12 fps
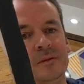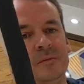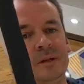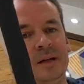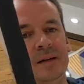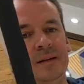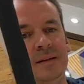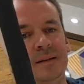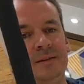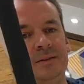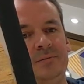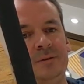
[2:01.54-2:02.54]
Yeah, I think
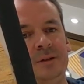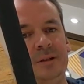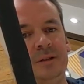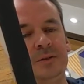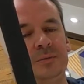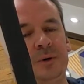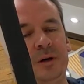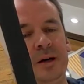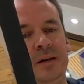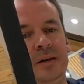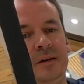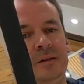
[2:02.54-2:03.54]
this is a really nice
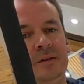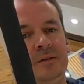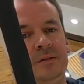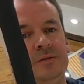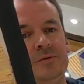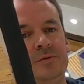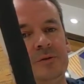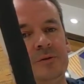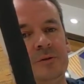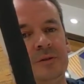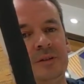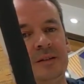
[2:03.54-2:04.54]
way to
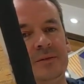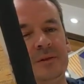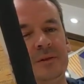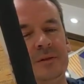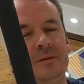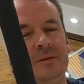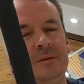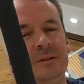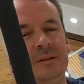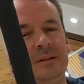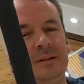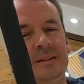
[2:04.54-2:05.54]
draw, to give you,
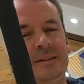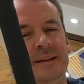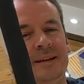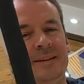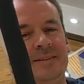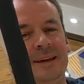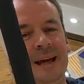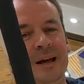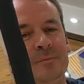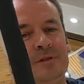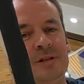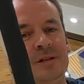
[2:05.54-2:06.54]
to kind of
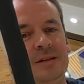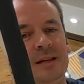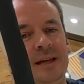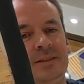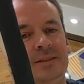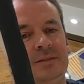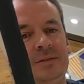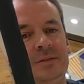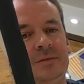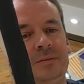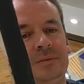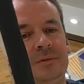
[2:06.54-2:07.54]
capture the essence
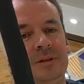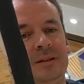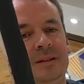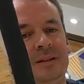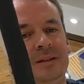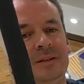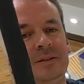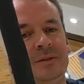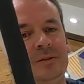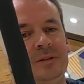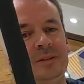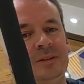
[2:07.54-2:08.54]
of something.
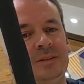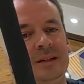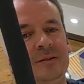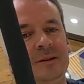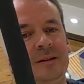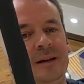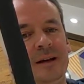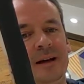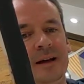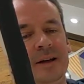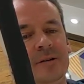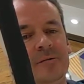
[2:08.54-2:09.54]
Not necessarily that
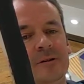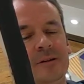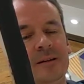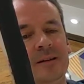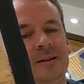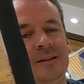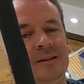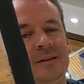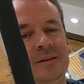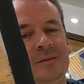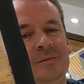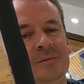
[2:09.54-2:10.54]
accurately,
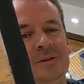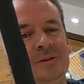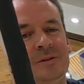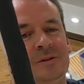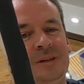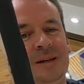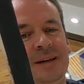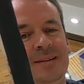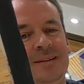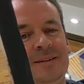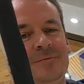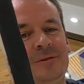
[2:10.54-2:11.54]
but you
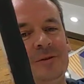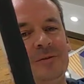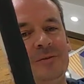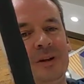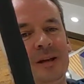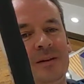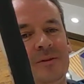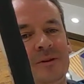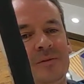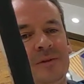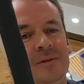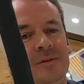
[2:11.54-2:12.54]
get a real flavour
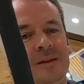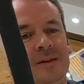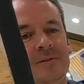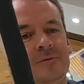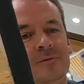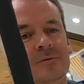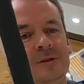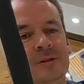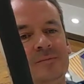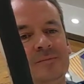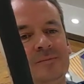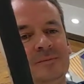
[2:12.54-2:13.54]
of the thing you're
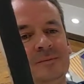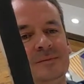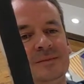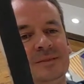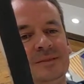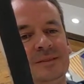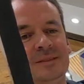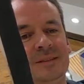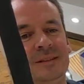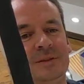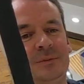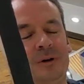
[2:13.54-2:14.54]
drawing.
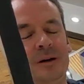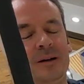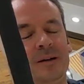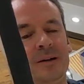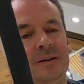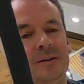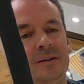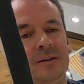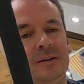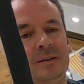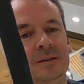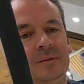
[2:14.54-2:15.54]
And that's why I like doing
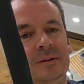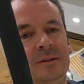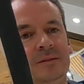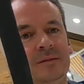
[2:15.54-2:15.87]
this anyway.